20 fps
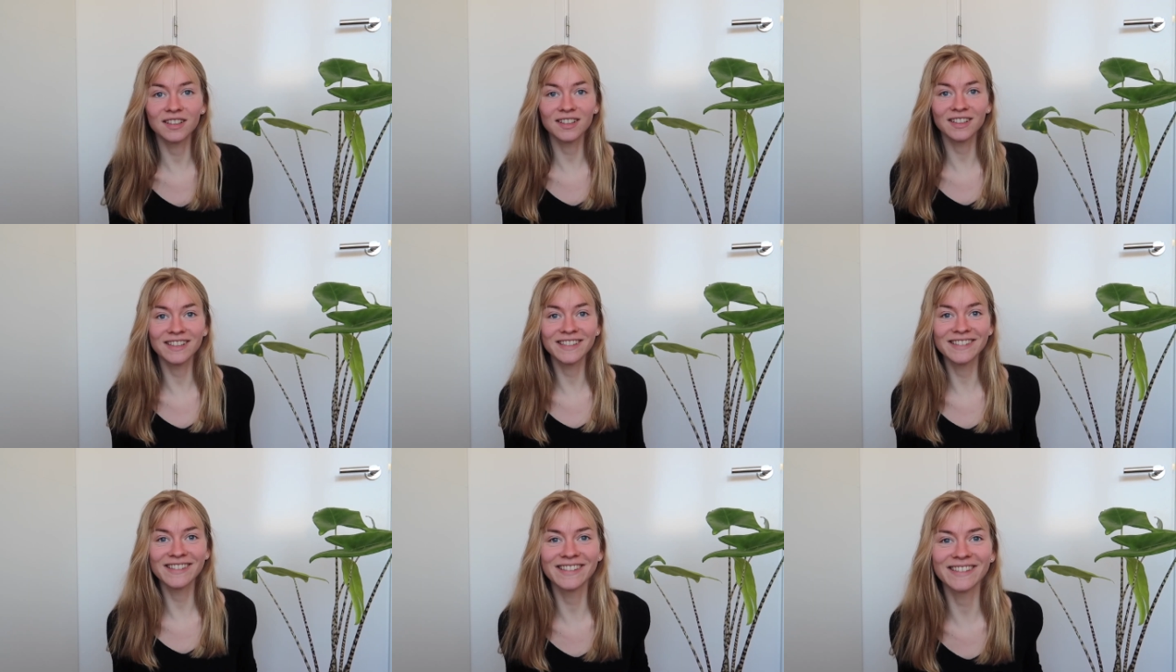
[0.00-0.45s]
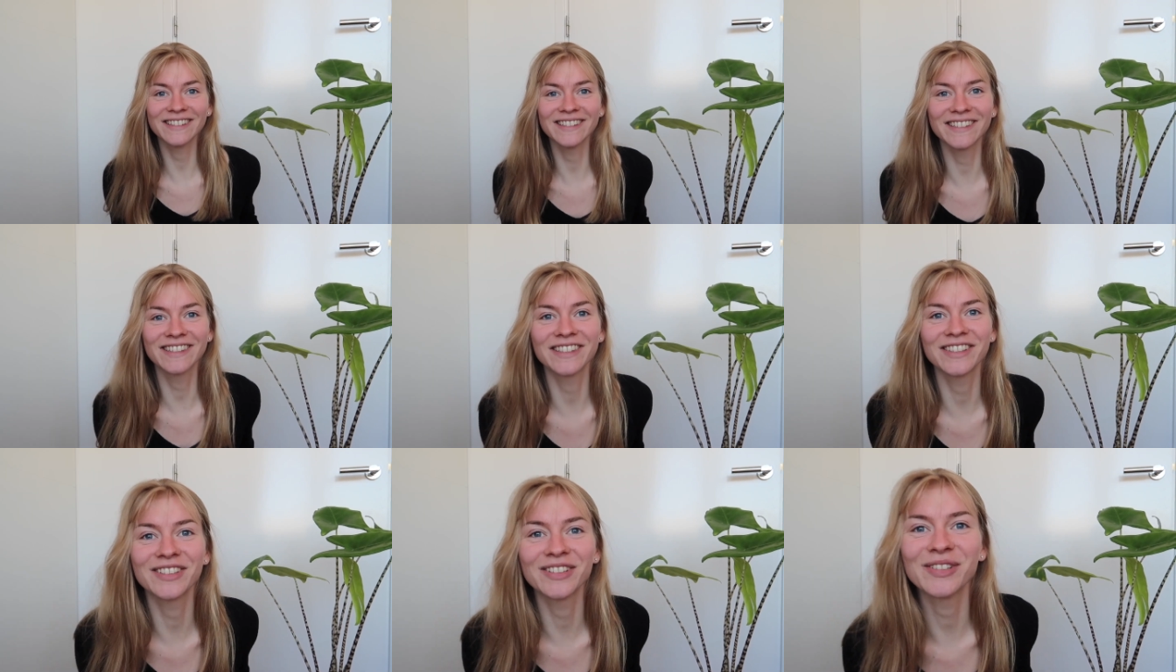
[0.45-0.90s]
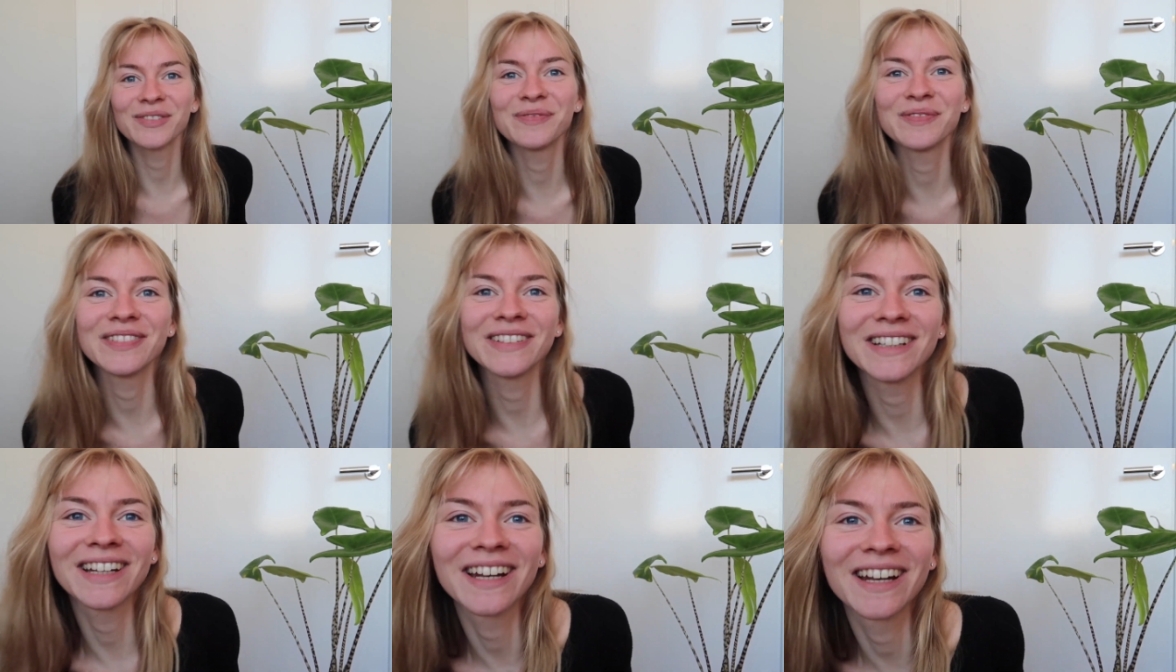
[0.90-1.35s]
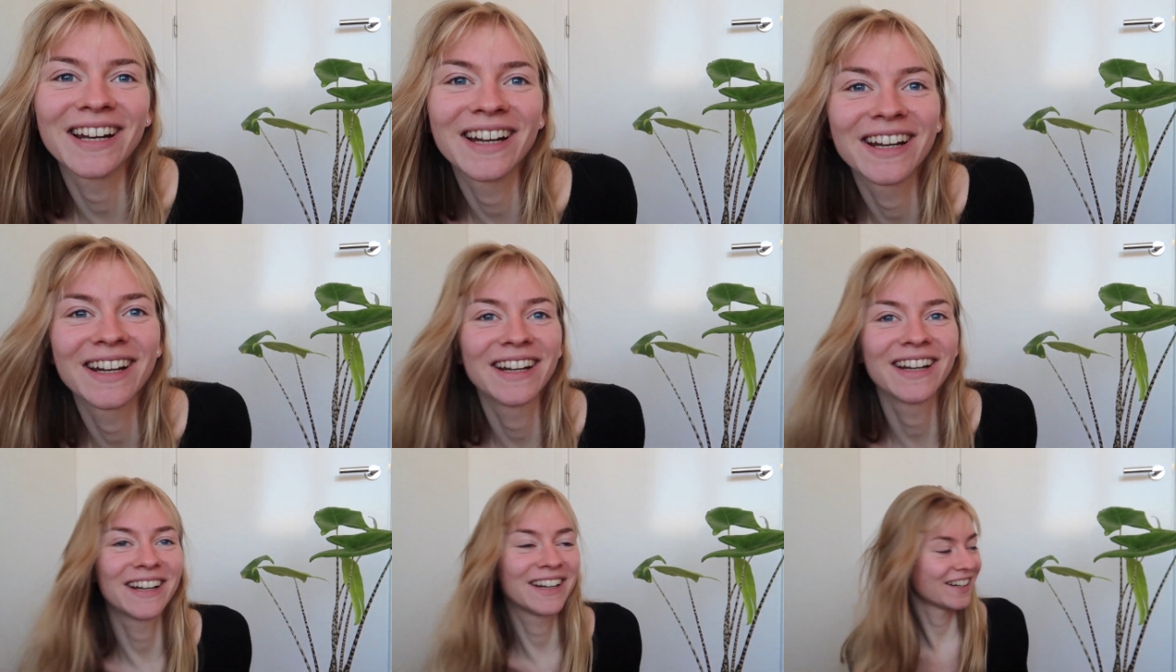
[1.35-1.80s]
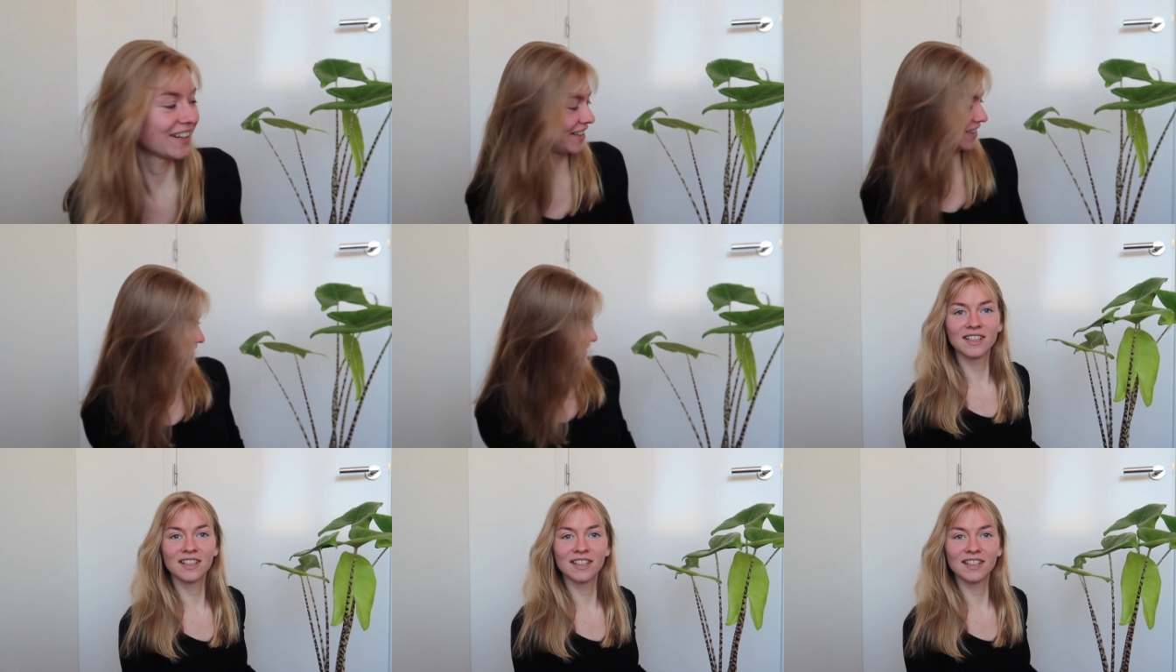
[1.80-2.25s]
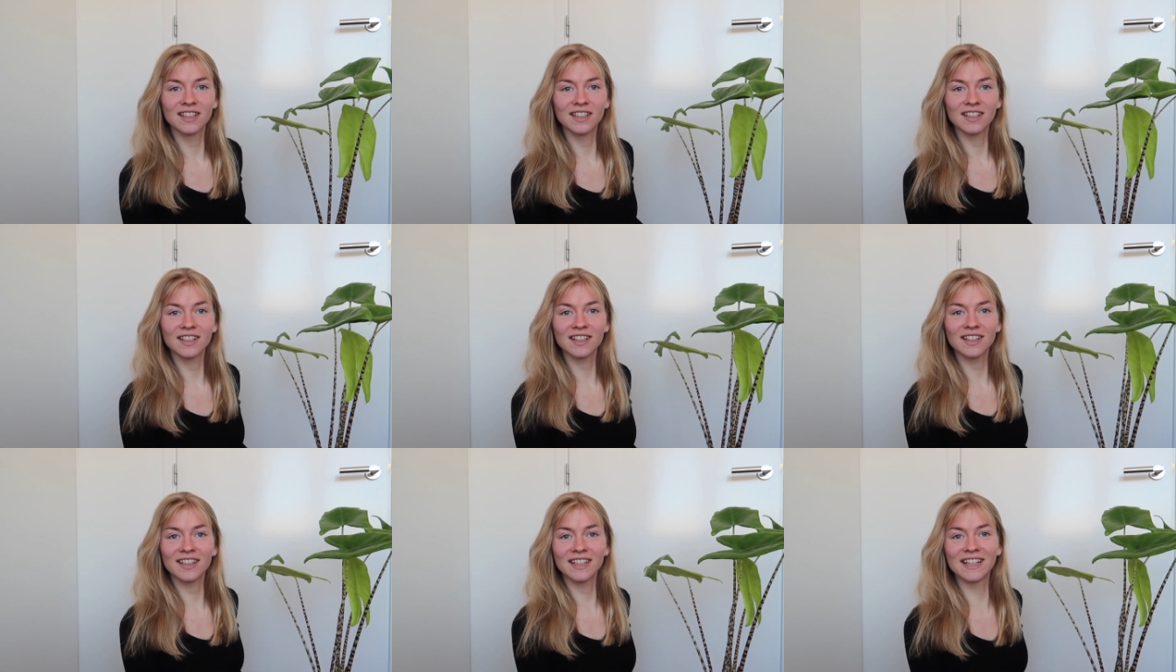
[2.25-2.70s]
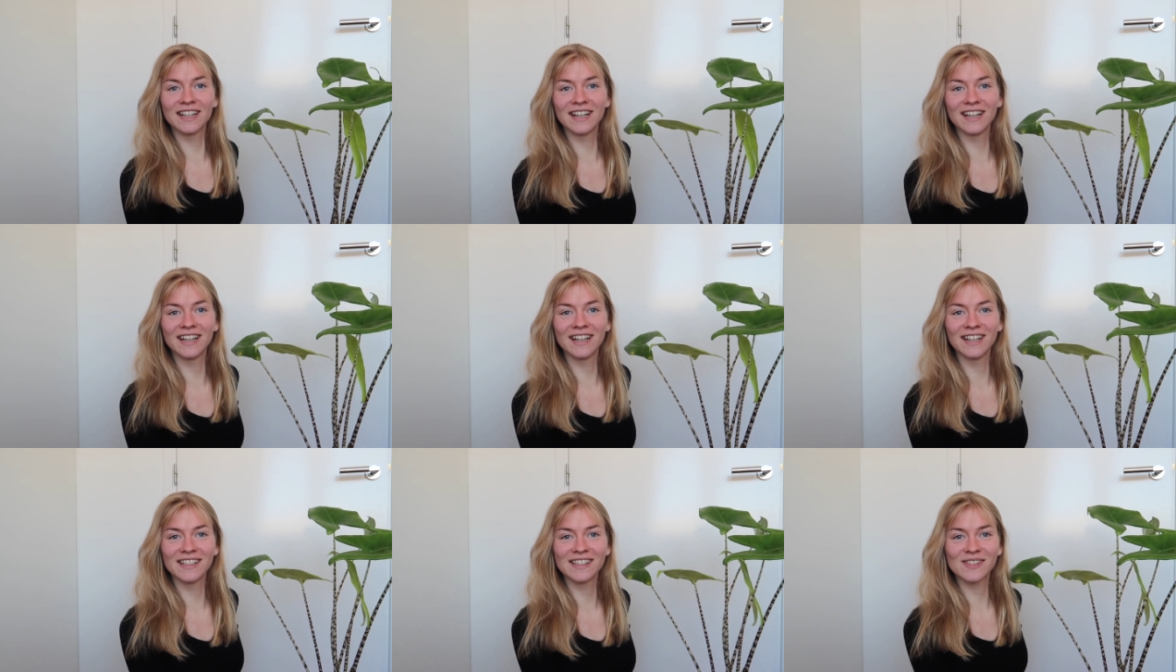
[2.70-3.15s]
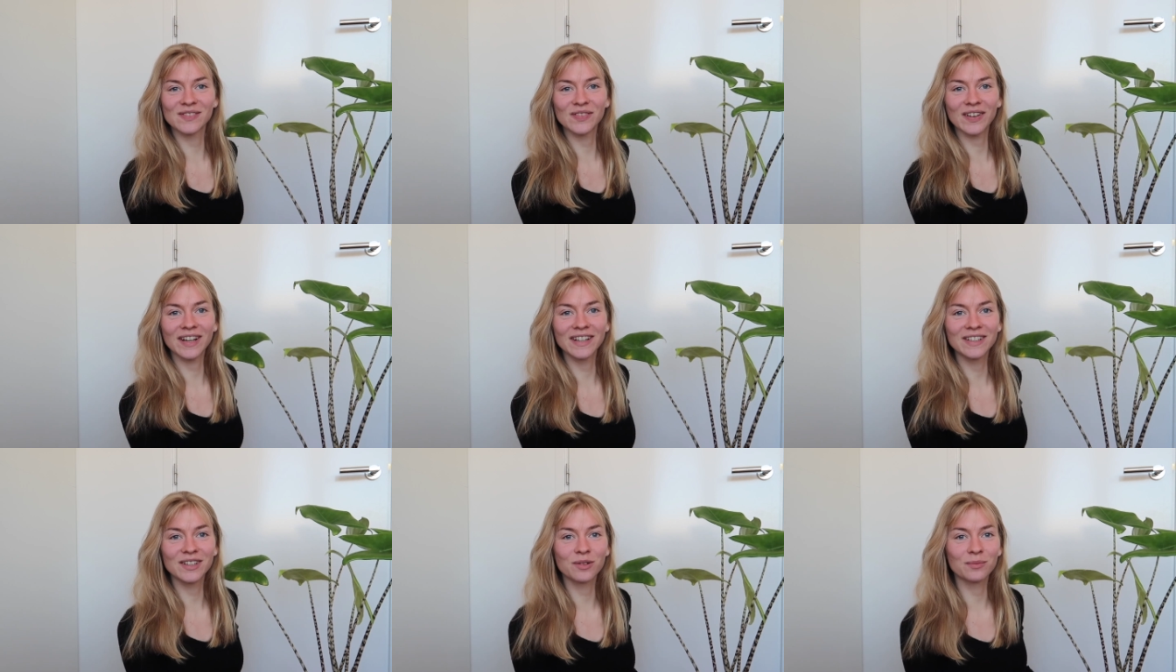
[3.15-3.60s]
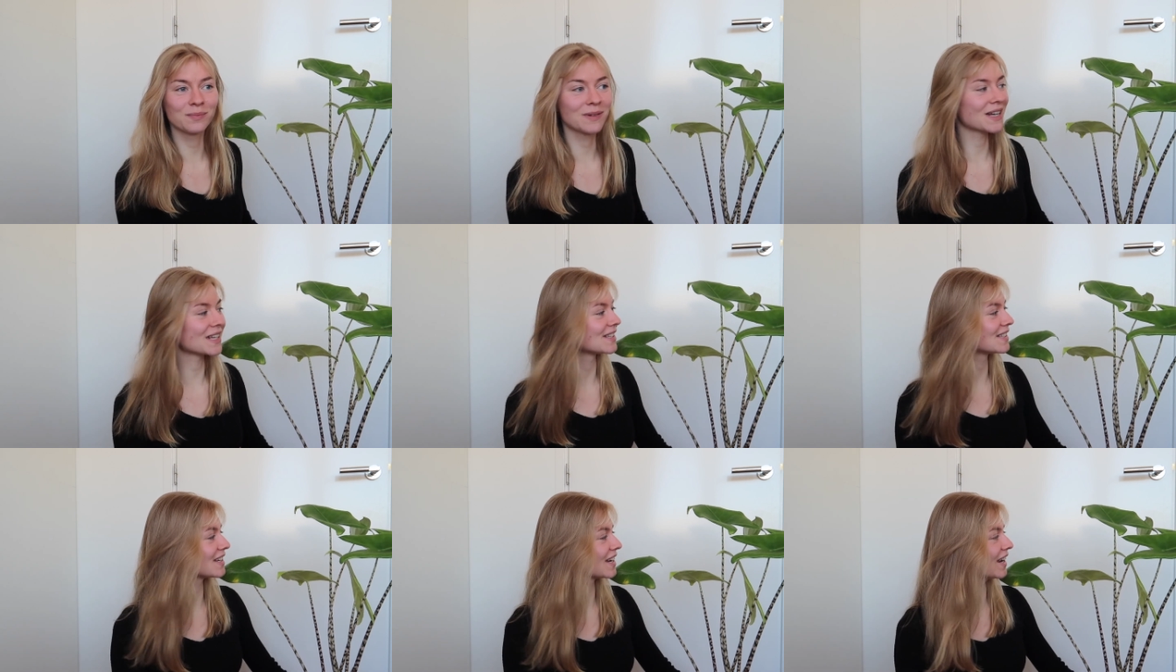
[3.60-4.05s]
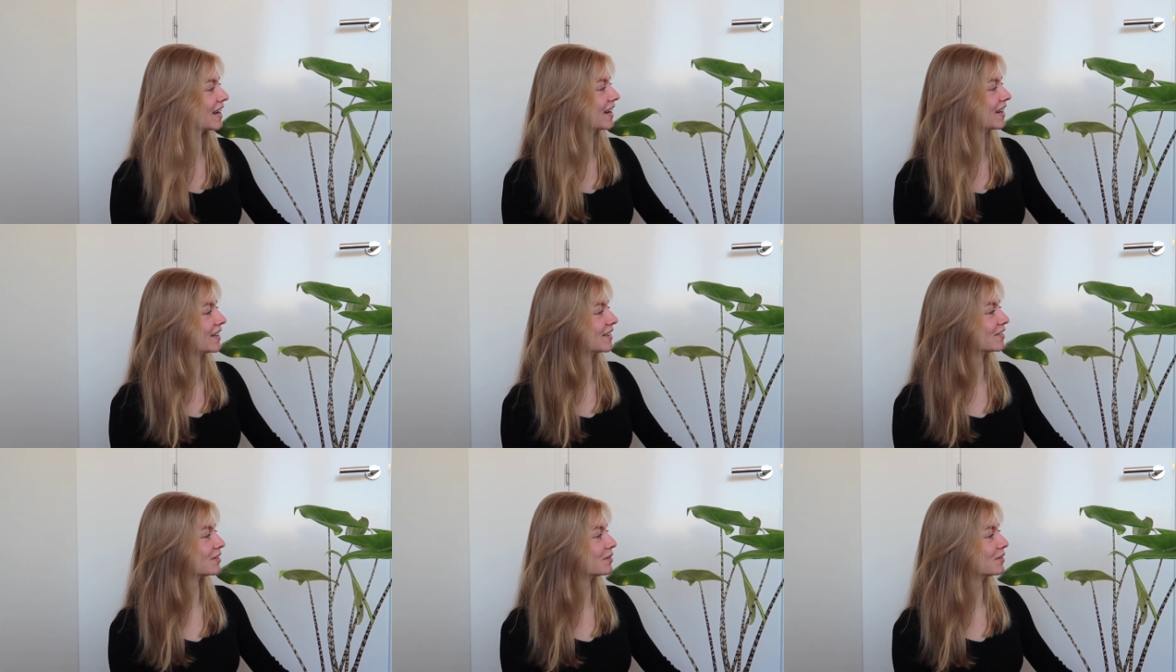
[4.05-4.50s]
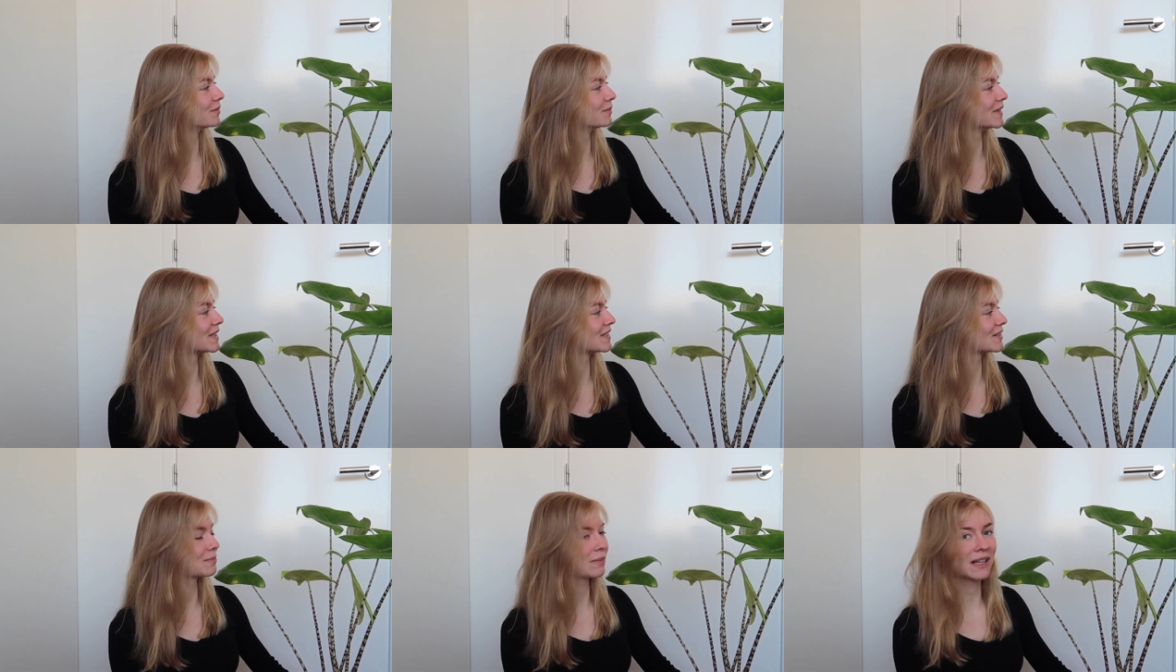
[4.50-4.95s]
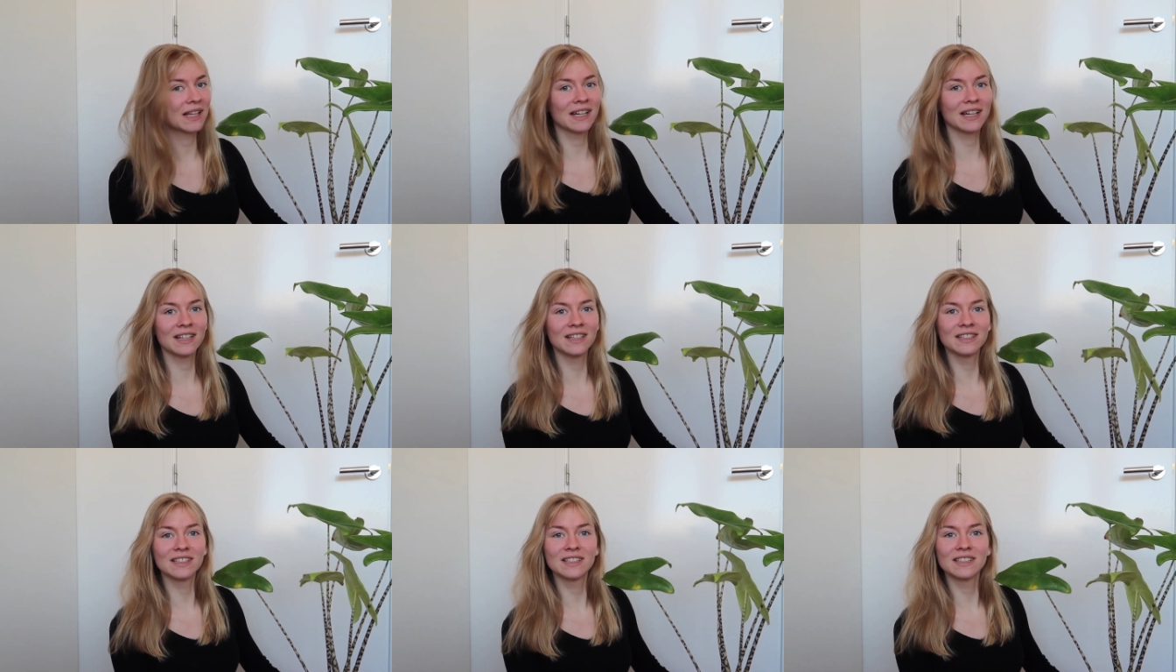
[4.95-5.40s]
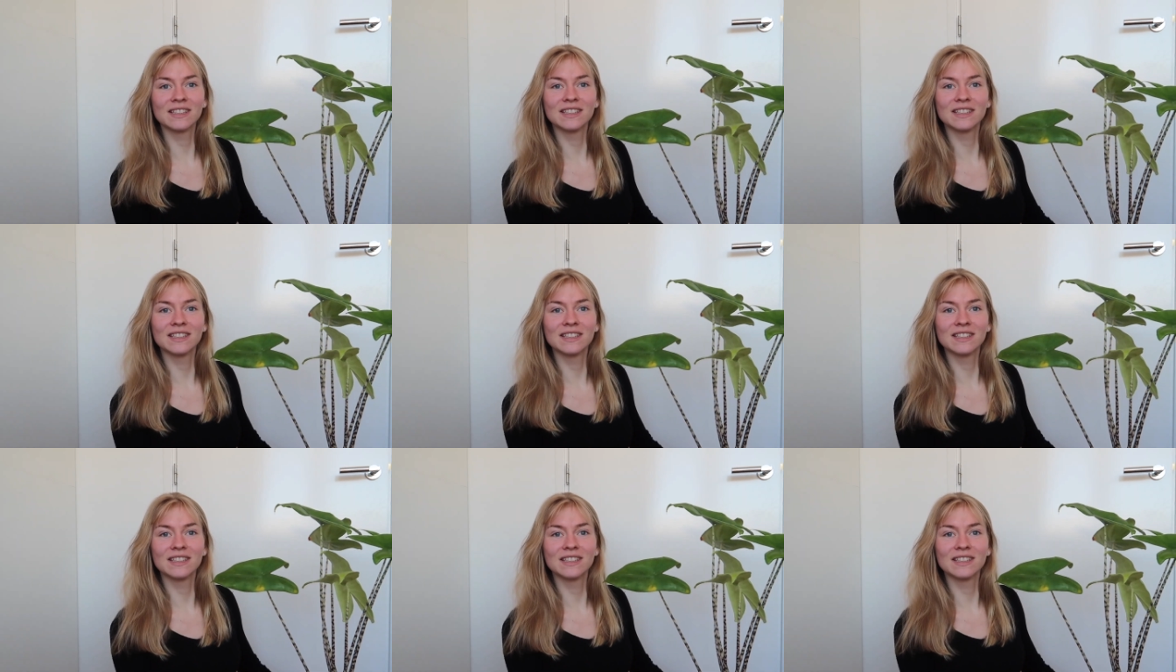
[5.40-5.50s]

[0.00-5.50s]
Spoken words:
Is this stupid? Let's find your best angle, Miss Plant.